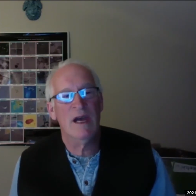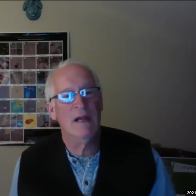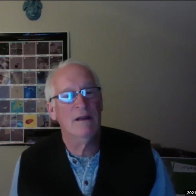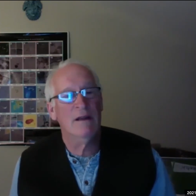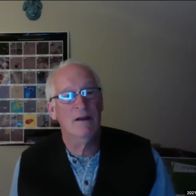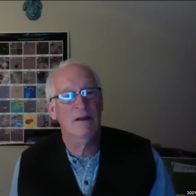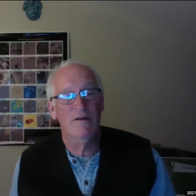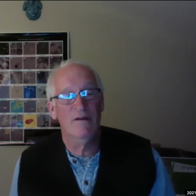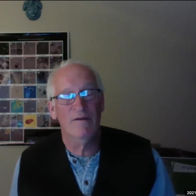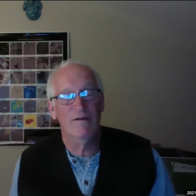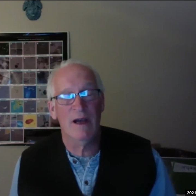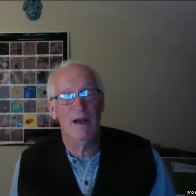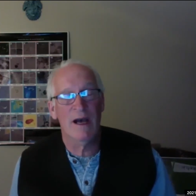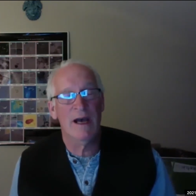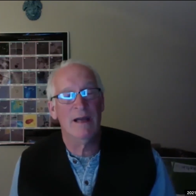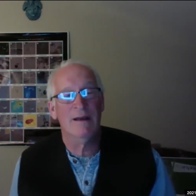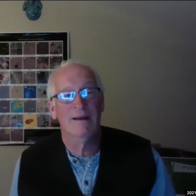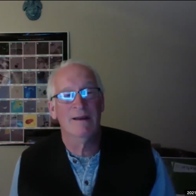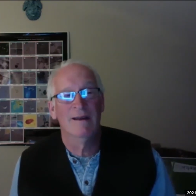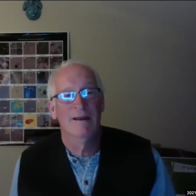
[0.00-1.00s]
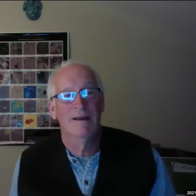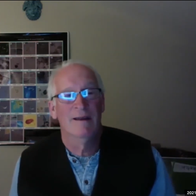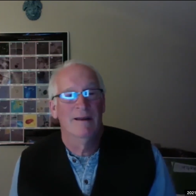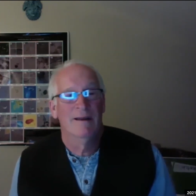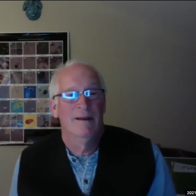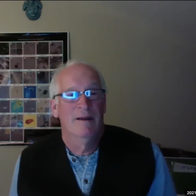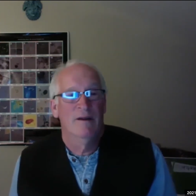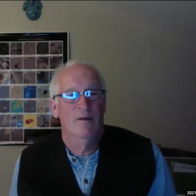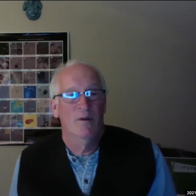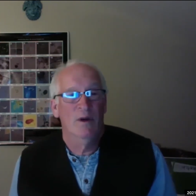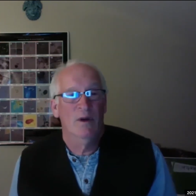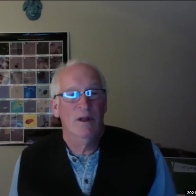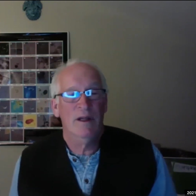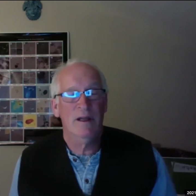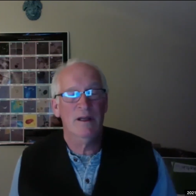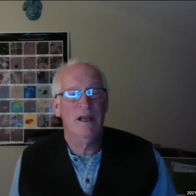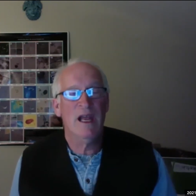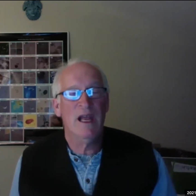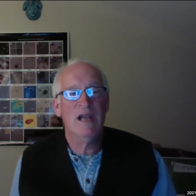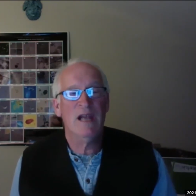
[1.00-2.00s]
And then you've got really
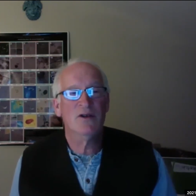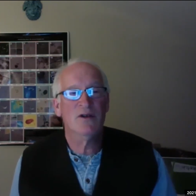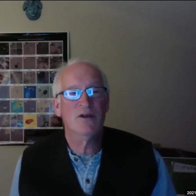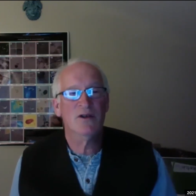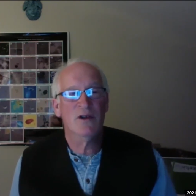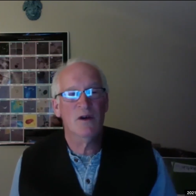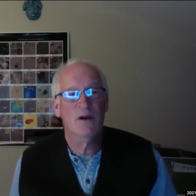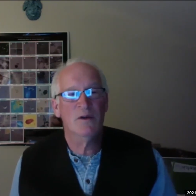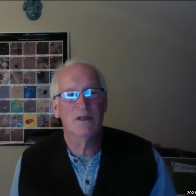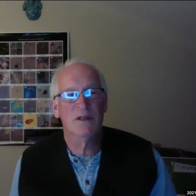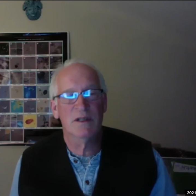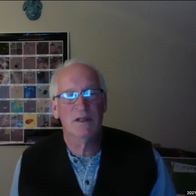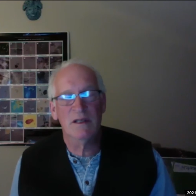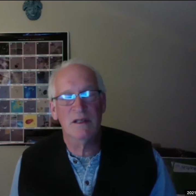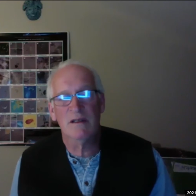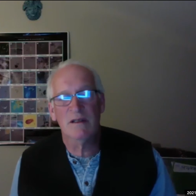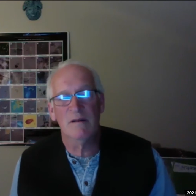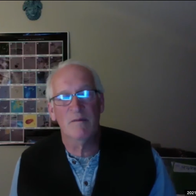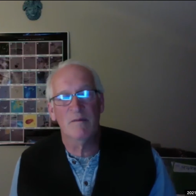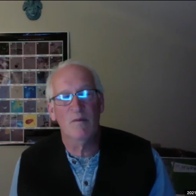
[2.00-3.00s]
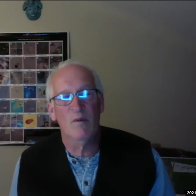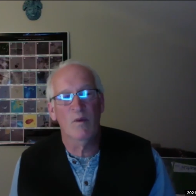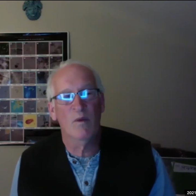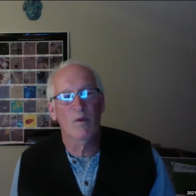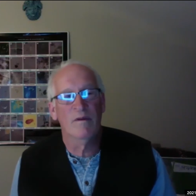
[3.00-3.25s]
nature's own system.